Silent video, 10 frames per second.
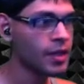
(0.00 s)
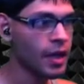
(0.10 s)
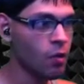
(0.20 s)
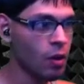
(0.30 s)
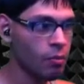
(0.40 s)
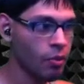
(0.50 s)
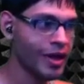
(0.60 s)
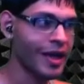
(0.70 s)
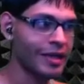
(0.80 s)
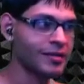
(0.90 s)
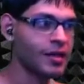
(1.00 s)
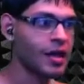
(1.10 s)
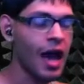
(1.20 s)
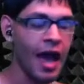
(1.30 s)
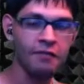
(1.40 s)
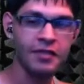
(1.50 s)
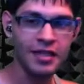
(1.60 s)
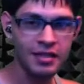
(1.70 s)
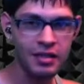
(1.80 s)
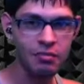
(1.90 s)
and a 1.8. I have
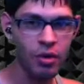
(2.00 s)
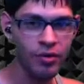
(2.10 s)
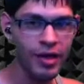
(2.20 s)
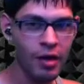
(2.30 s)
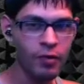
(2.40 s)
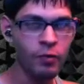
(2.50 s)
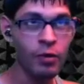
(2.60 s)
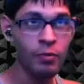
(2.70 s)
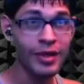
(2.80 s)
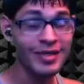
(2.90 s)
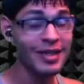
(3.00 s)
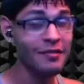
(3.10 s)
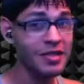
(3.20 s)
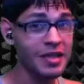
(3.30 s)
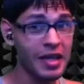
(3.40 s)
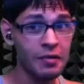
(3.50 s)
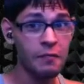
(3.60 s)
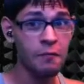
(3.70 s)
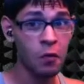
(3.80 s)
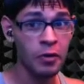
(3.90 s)
tested them both out with
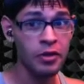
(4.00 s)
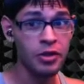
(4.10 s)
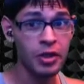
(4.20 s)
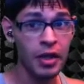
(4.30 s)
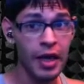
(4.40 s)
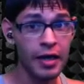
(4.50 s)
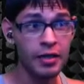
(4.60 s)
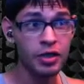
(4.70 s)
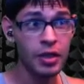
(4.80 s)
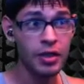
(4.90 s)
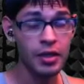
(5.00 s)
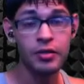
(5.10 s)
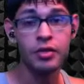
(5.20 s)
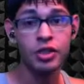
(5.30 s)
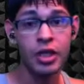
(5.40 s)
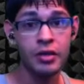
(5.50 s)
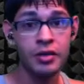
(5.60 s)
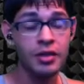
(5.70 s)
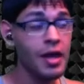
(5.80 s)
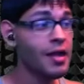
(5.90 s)
1.710 Forge and Sonic Ether
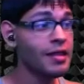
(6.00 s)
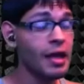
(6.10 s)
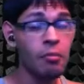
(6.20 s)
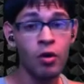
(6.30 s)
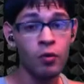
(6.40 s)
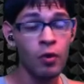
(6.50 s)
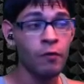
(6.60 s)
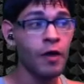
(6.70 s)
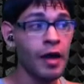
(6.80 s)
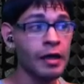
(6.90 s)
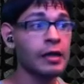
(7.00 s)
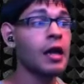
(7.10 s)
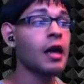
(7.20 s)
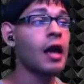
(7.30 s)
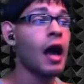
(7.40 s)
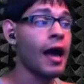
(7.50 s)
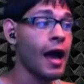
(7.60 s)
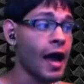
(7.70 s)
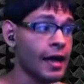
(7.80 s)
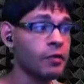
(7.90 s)
shaders. They both work fine. I
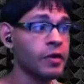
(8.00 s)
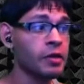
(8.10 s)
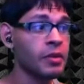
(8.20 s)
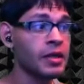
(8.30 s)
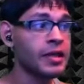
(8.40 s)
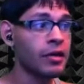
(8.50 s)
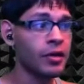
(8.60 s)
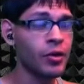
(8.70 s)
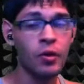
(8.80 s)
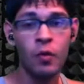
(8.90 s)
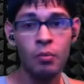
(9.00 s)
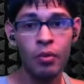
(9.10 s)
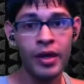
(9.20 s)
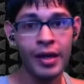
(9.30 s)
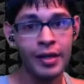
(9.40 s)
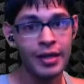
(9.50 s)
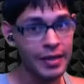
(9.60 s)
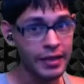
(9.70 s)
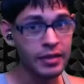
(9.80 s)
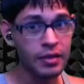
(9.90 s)
highly recommend downloading 1.8. It
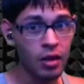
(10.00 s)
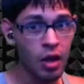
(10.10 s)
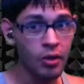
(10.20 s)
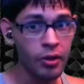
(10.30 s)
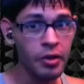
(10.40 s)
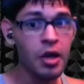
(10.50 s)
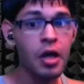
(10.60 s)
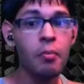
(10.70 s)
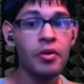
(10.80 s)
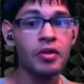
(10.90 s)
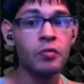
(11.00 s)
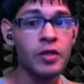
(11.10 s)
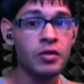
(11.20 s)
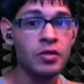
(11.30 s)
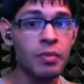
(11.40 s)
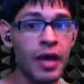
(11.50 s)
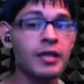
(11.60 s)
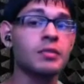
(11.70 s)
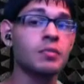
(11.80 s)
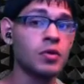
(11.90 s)
takes a little longer, but the resource pack
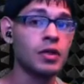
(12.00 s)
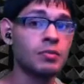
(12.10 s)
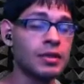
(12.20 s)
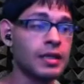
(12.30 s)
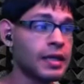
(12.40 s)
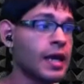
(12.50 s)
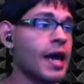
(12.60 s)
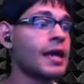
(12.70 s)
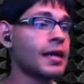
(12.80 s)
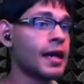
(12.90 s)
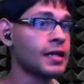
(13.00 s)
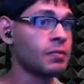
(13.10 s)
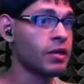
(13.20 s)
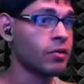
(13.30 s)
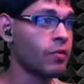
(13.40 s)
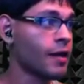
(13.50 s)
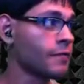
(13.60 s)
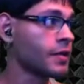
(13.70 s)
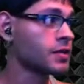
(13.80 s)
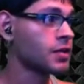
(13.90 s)
is most up to date and it has better
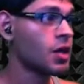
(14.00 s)
graphics.